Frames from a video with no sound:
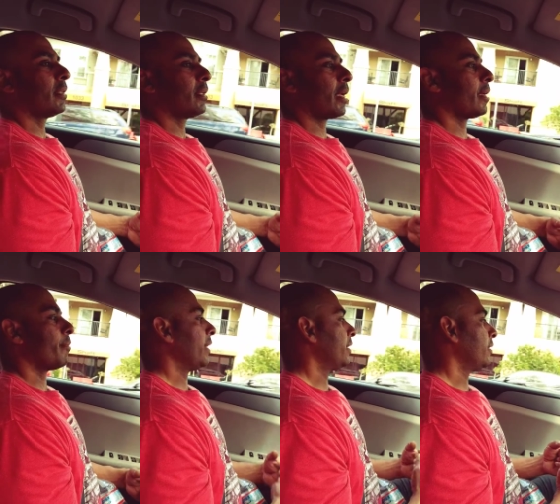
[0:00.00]
Like, it
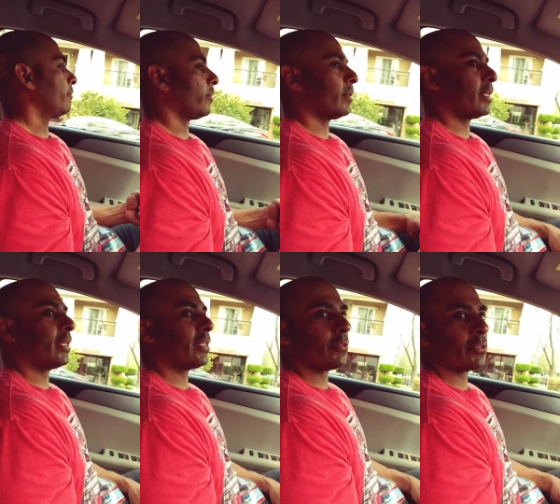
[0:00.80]
makes you feel good.
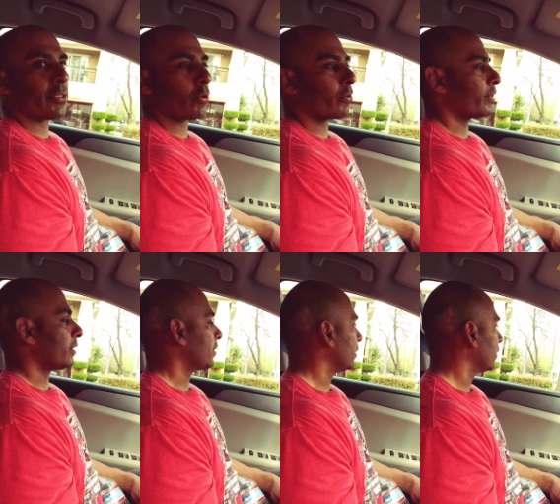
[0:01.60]
Get those
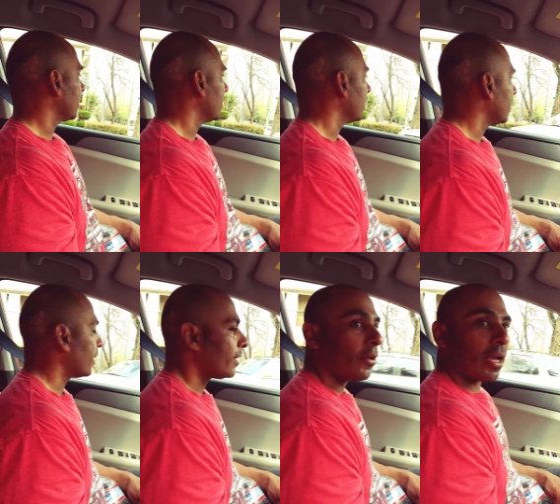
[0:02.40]
endorphins.
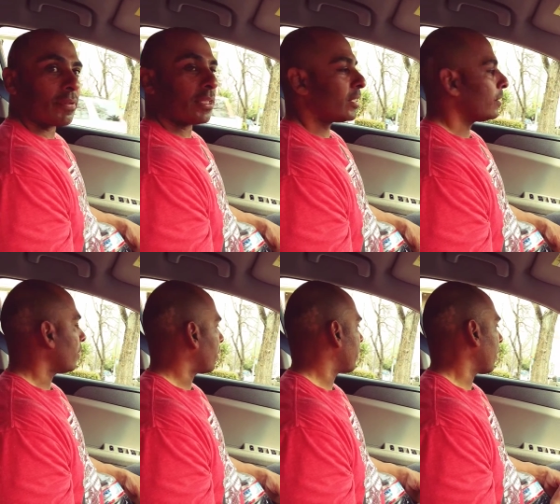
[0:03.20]
And you don't have to do
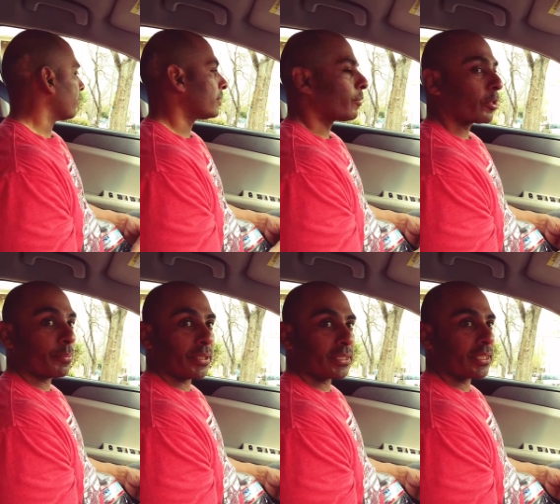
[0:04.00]
1,000
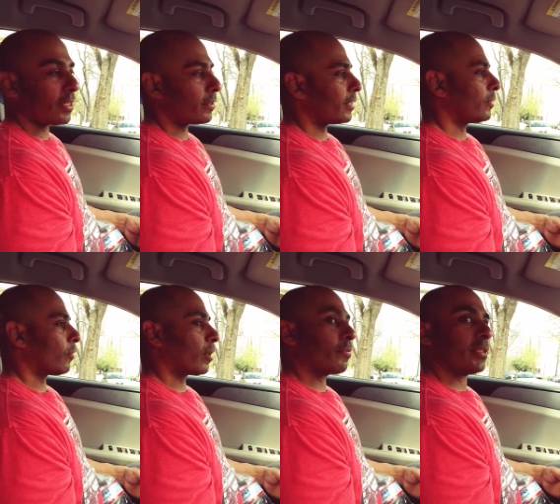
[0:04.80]
burpees to get
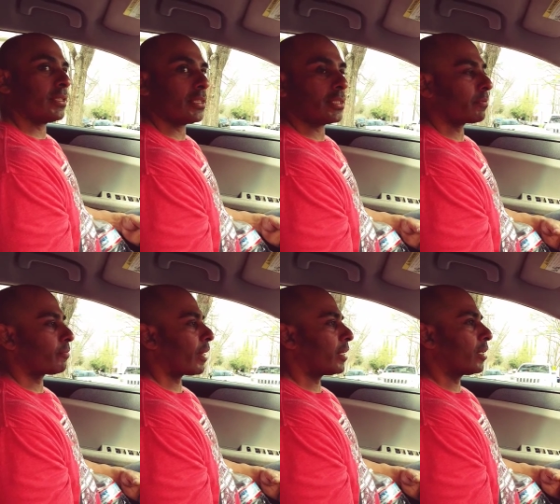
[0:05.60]
endorphins. Just
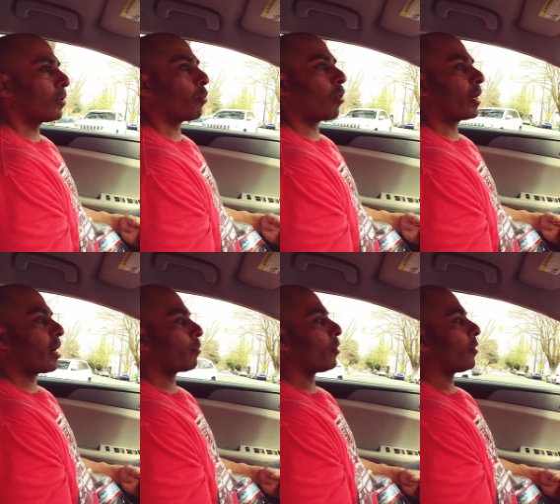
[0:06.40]
find a good
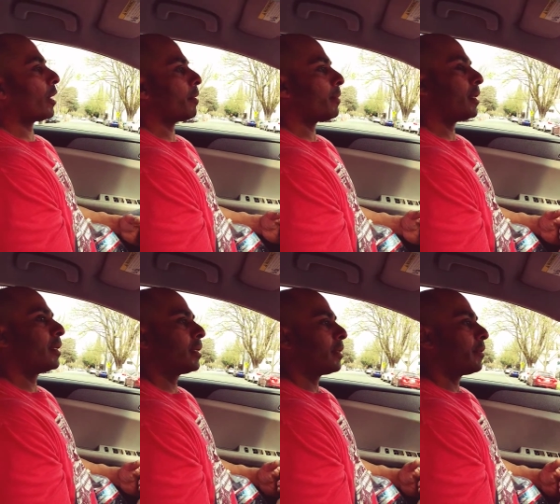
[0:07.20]
workout program
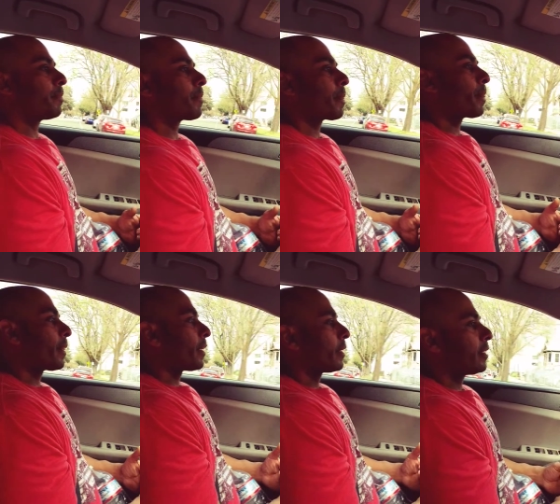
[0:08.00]

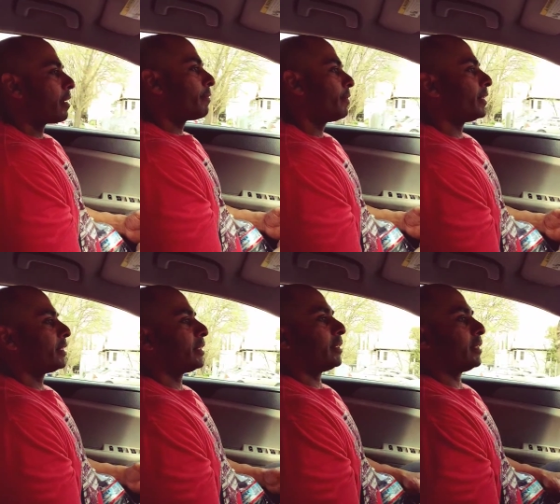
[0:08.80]
that fits